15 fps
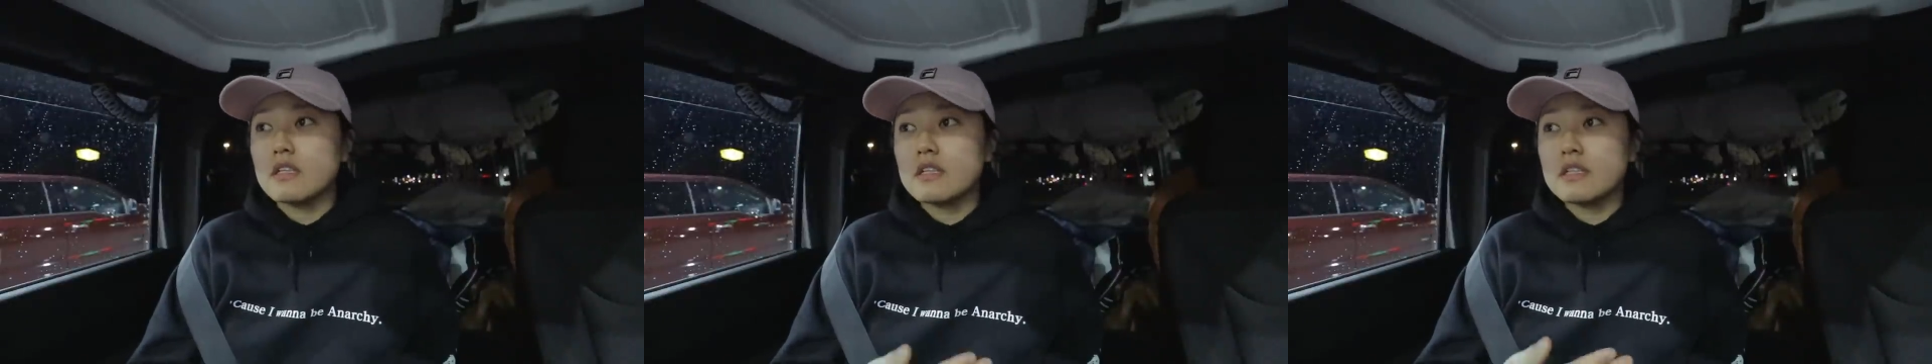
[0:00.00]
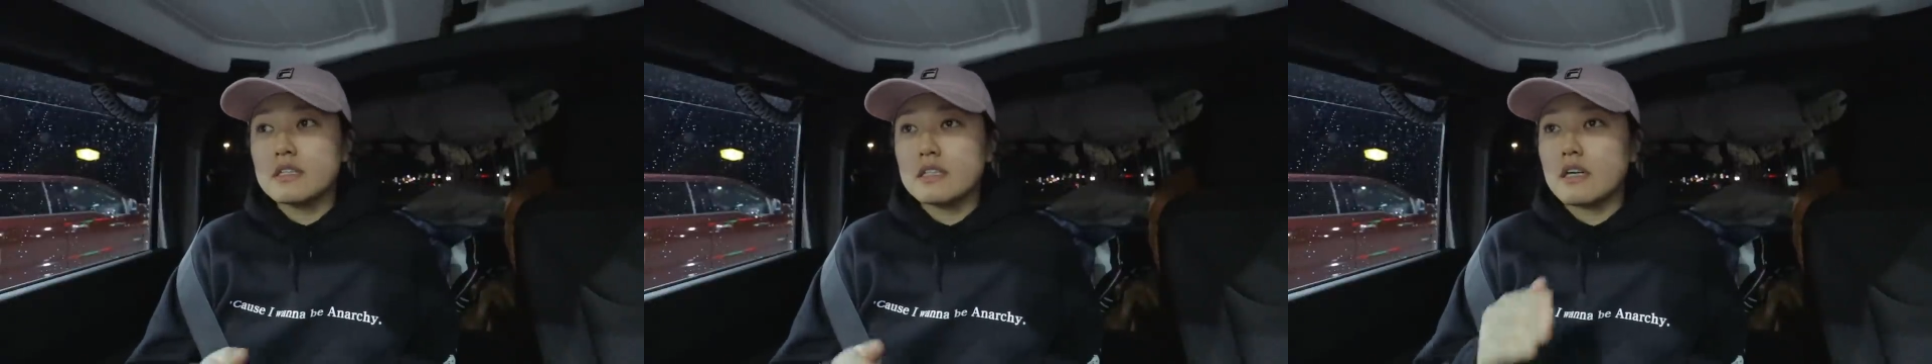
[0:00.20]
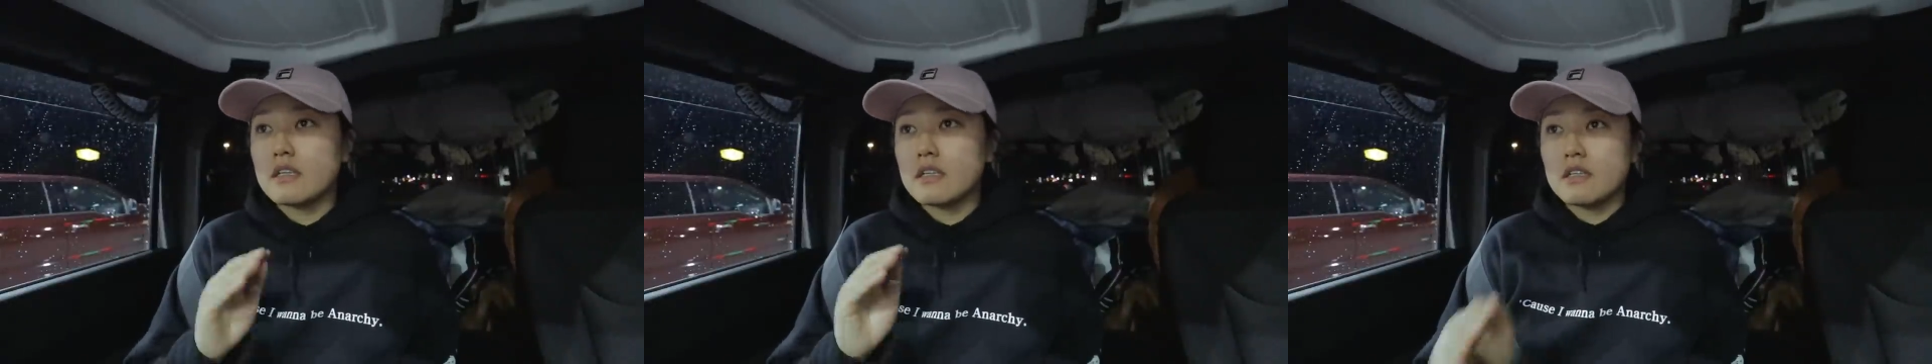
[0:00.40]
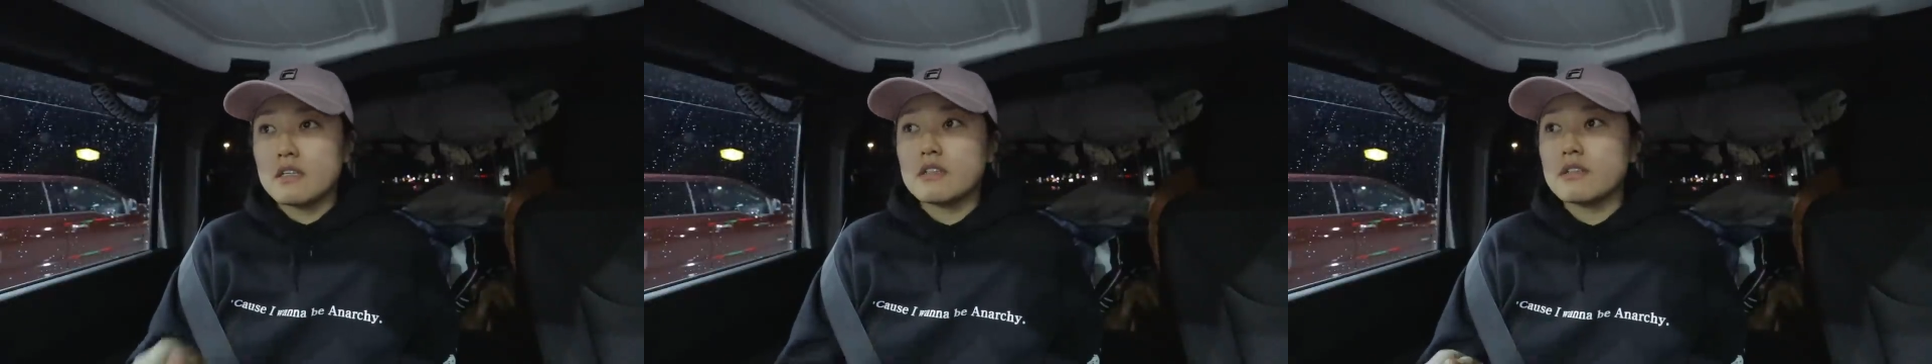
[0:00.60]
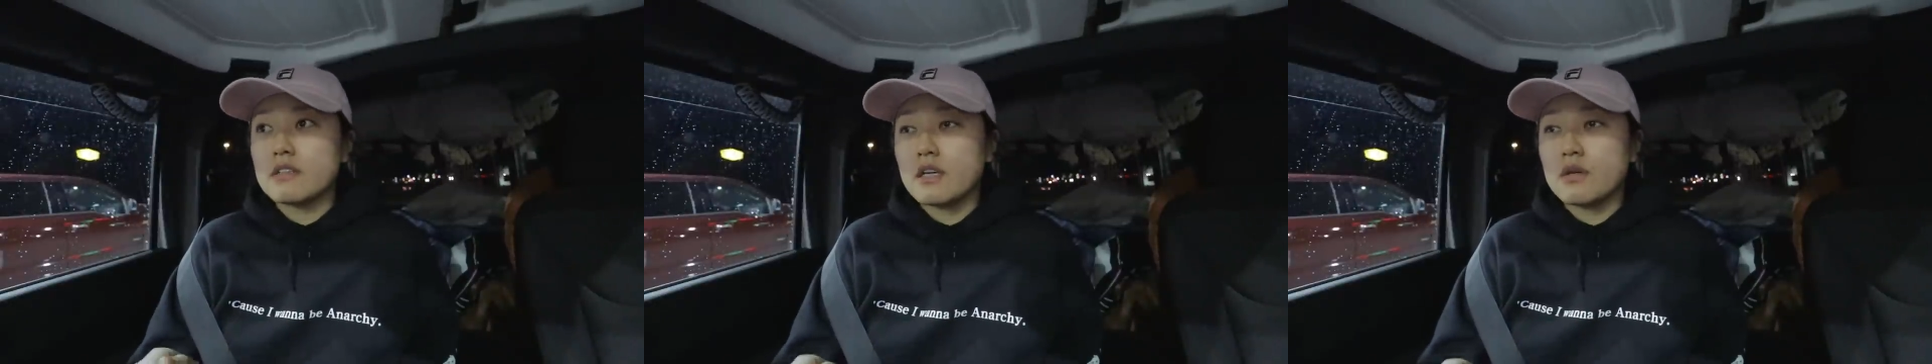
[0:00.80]
Indiana
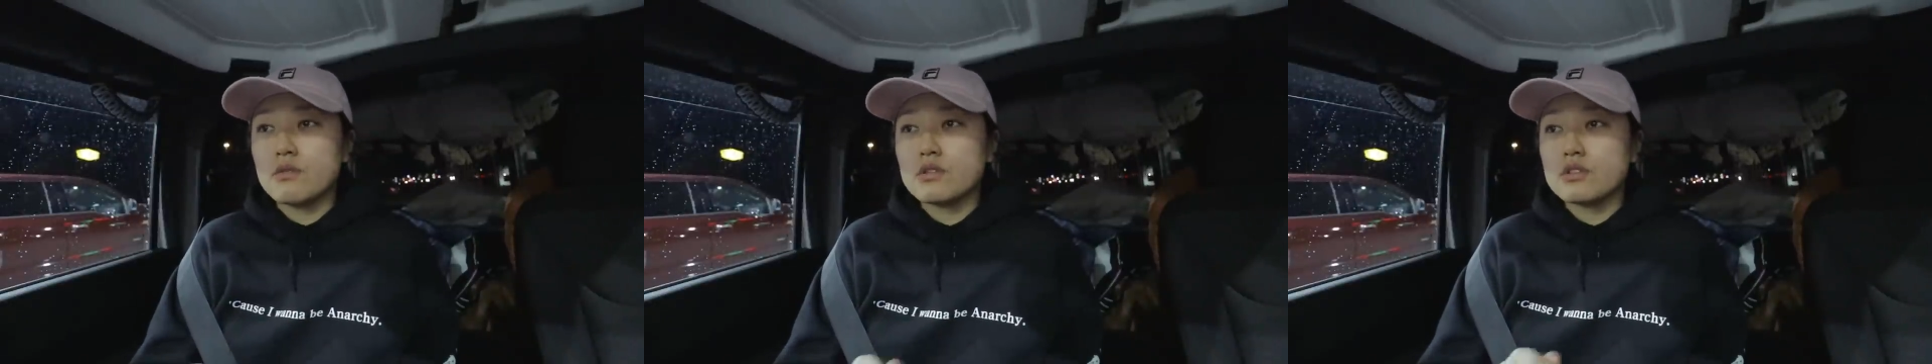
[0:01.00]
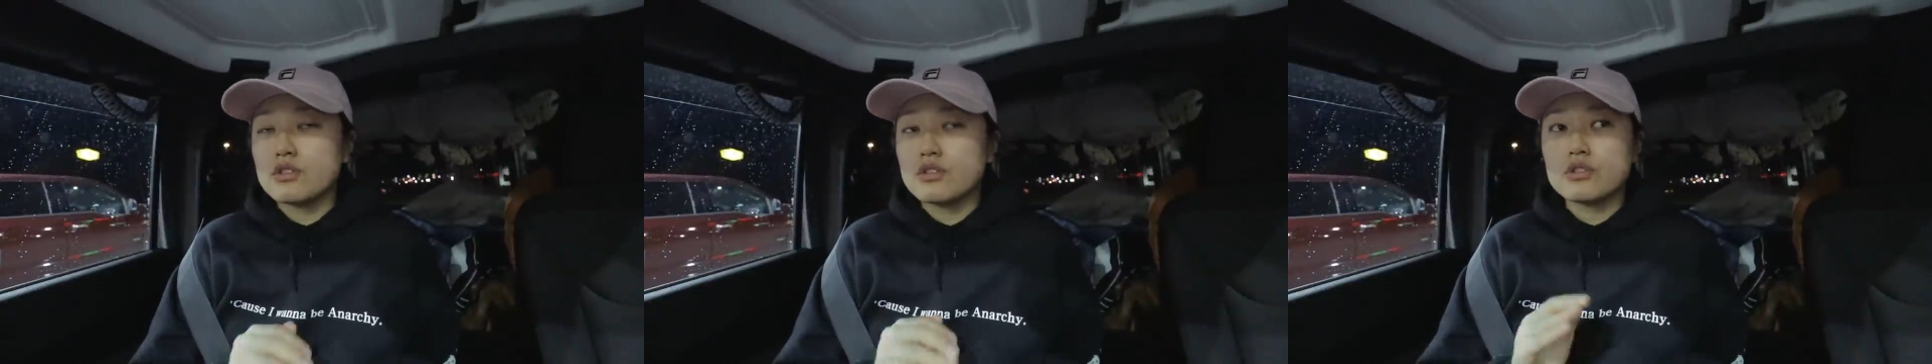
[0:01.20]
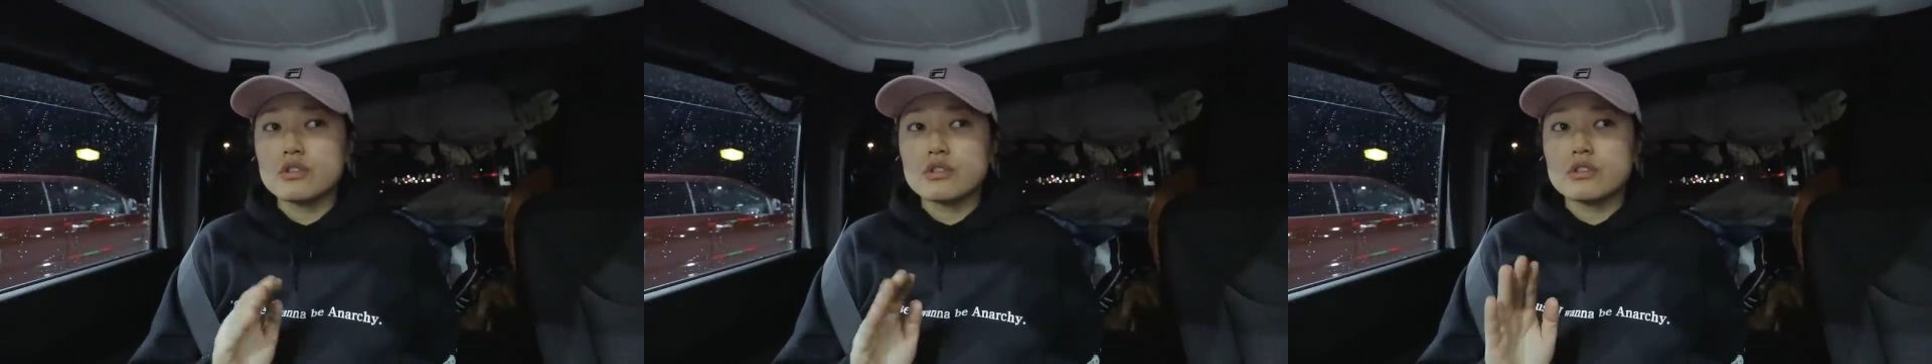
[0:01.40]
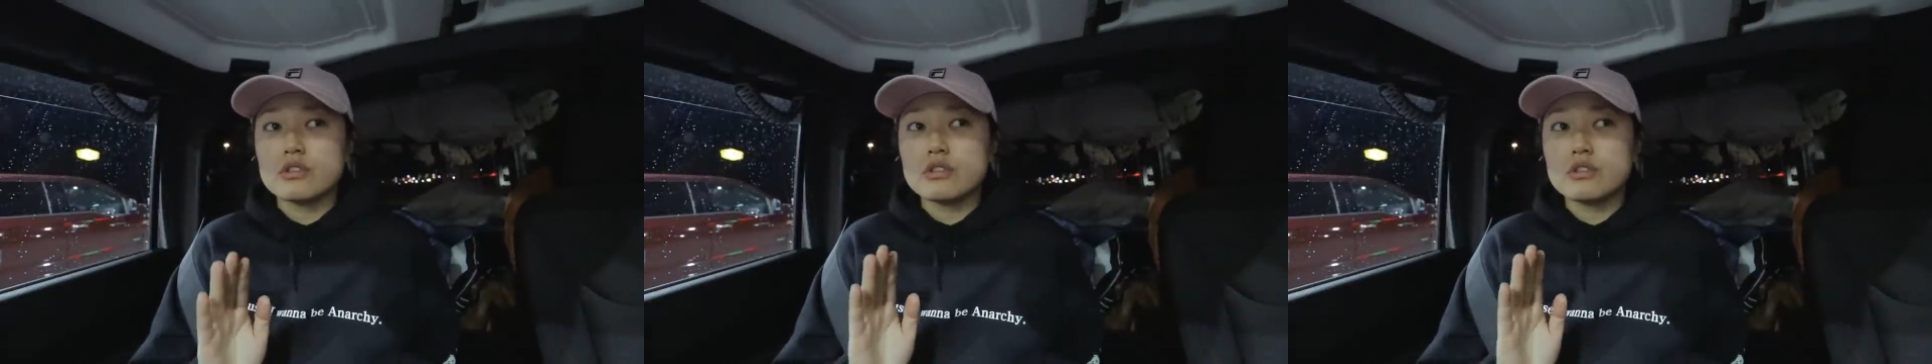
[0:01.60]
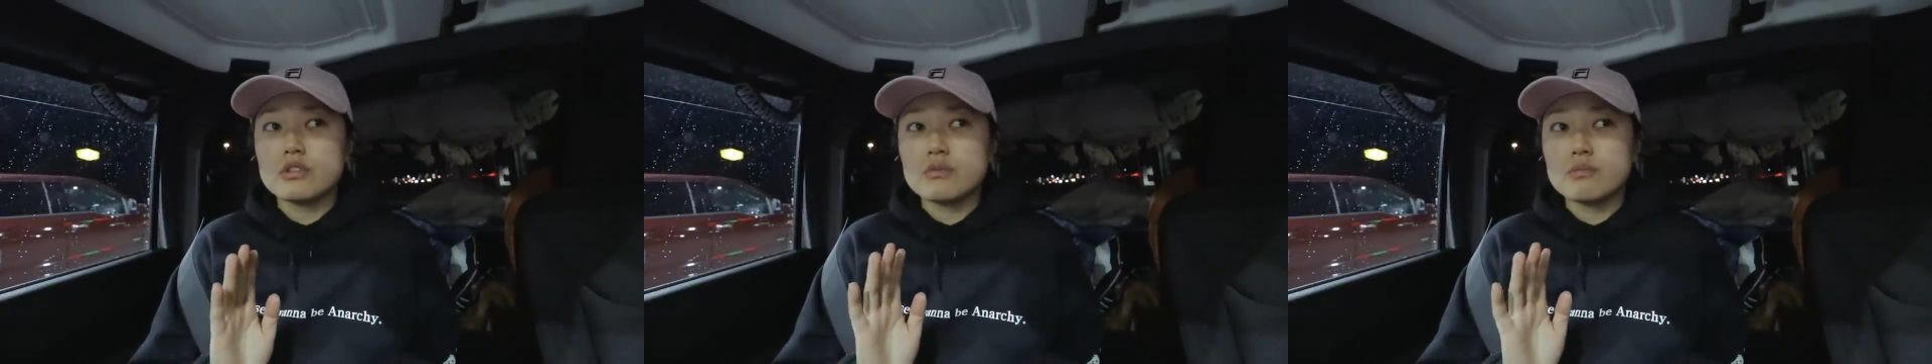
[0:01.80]
area was
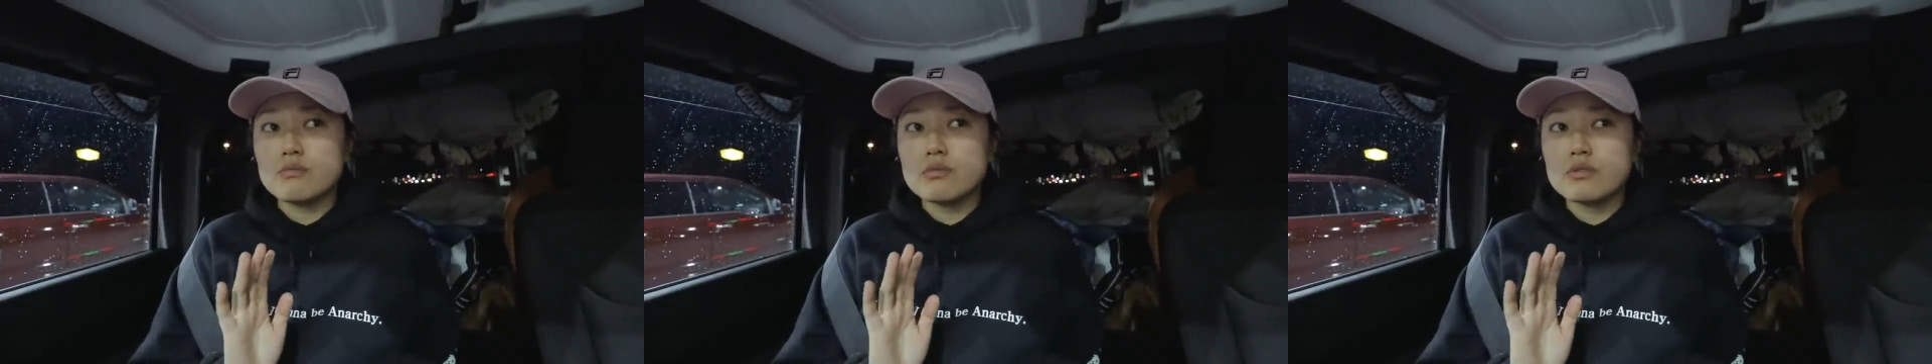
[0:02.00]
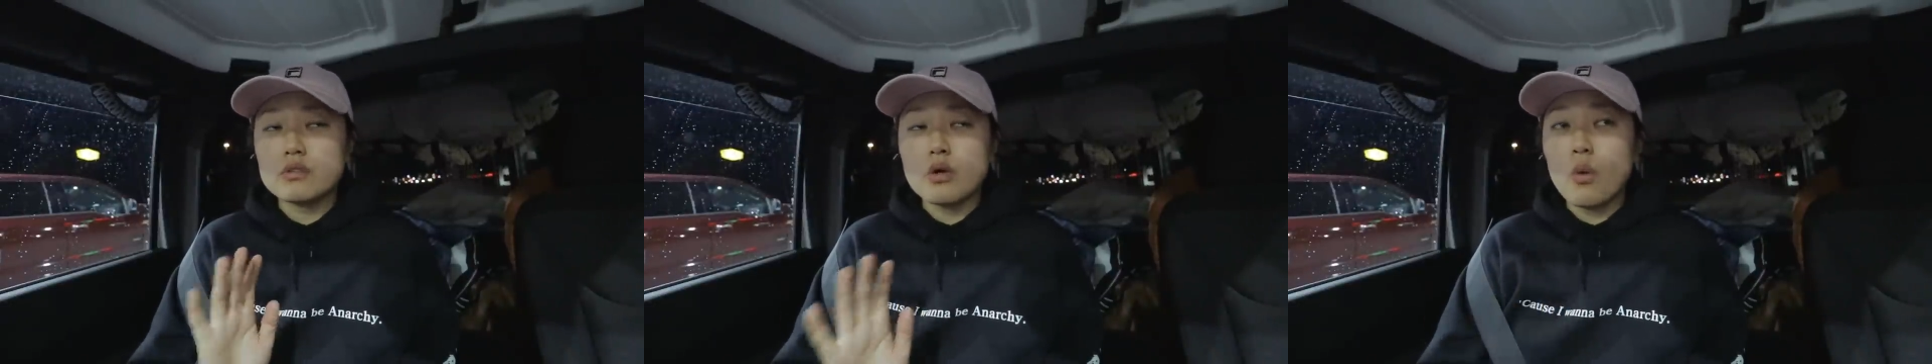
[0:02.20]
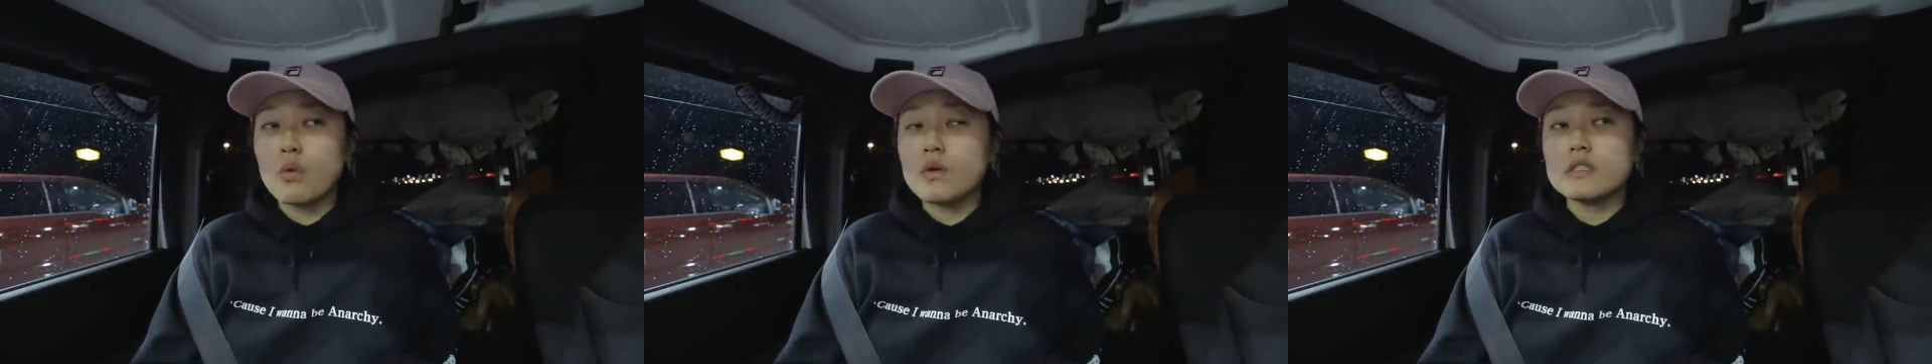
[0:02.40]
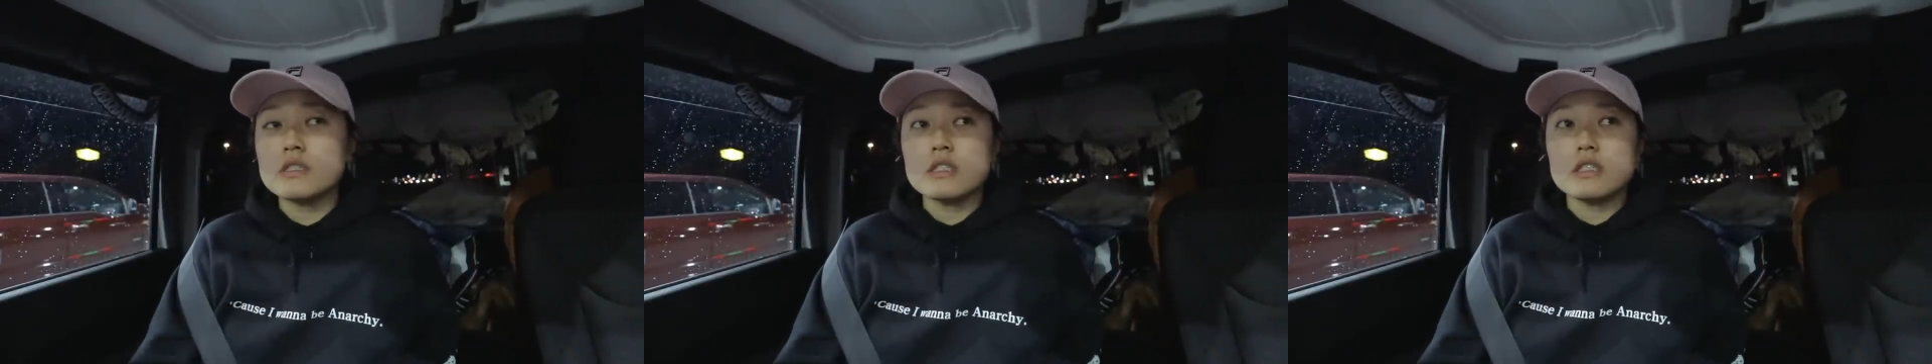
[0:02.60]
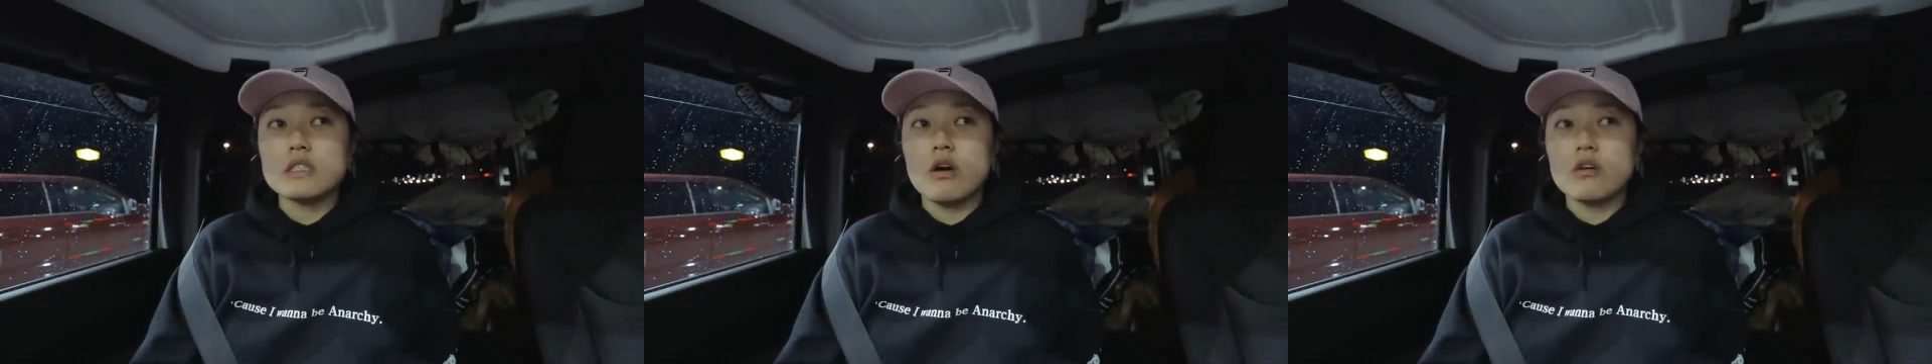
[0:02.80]
just so windy.